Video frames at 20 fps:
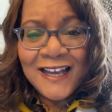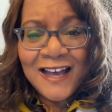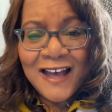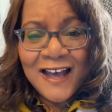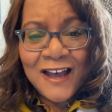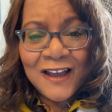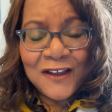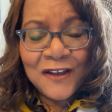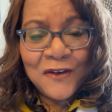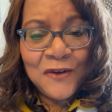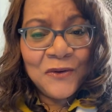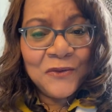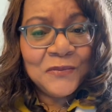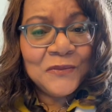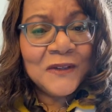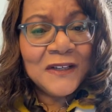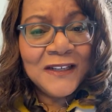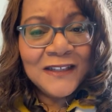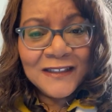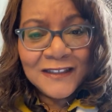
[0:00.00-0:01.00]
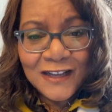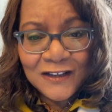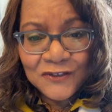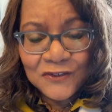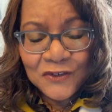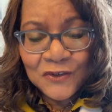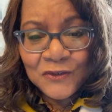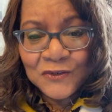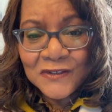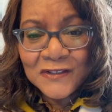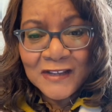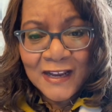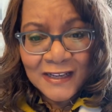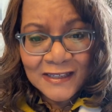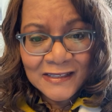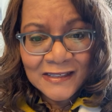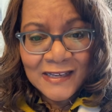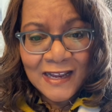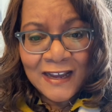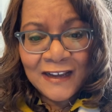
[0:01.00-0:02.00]
I hope that you stay
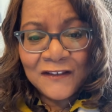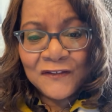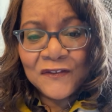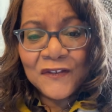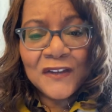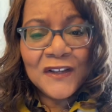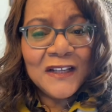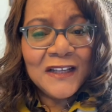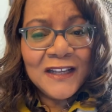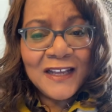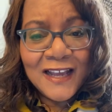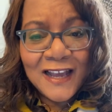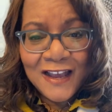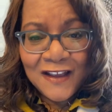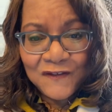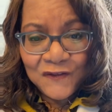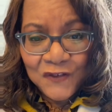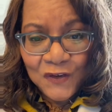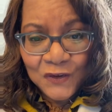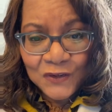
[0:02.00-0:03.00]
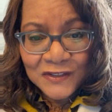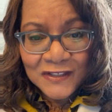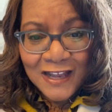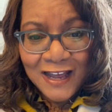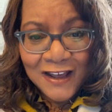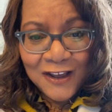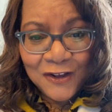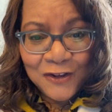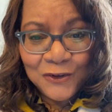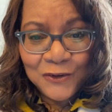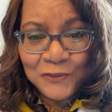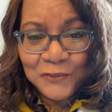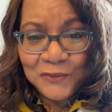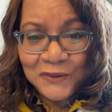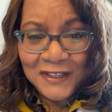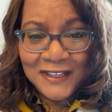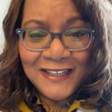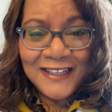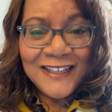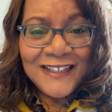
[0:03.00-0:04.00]
safe. And folks, I hope
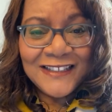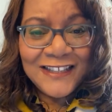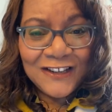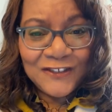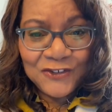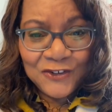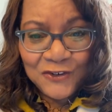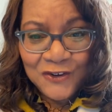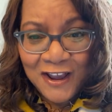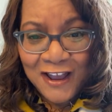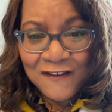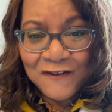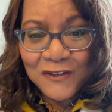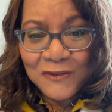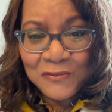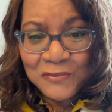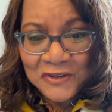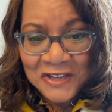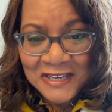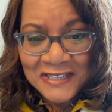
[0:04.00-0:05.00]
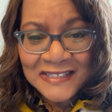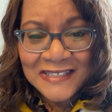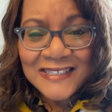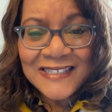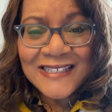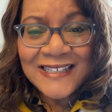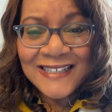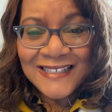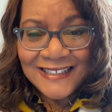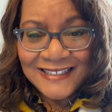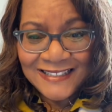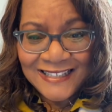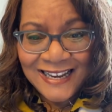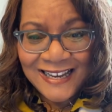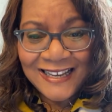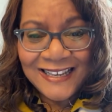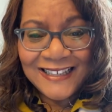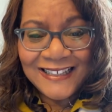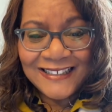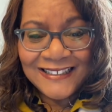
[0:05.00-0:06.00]
that you have a blessed
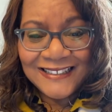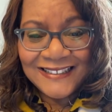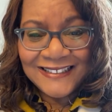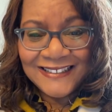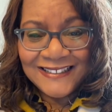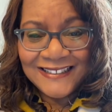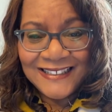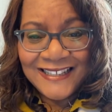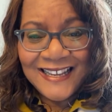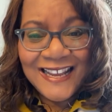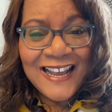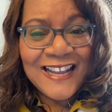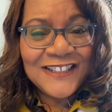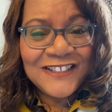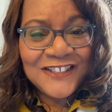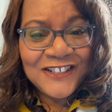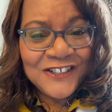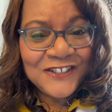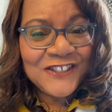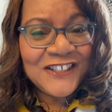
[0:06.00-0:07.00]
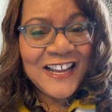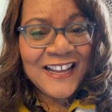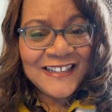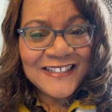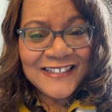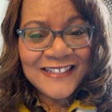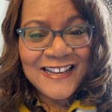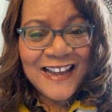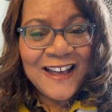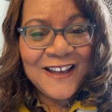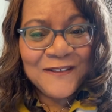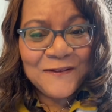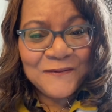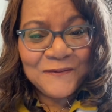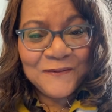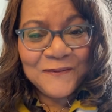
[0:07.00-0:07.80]
day. Until next time.